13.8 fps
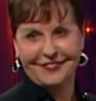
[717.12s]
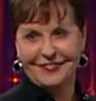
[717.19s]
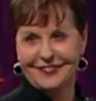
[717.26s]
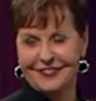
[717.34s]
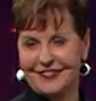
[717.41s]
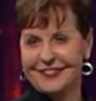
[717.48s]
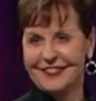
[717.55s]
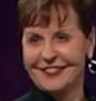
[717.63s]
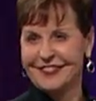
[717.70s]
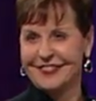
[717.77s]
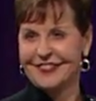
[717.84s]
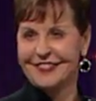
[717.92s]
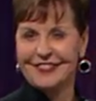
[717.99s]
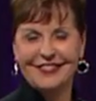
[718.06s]

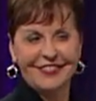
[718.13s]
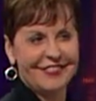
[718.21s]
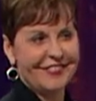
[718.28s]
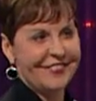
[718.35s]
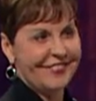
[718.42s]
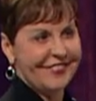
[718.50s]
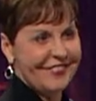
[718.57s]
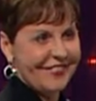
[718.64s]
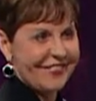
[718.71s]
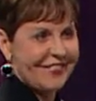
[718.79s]
No one is speaking in this clip.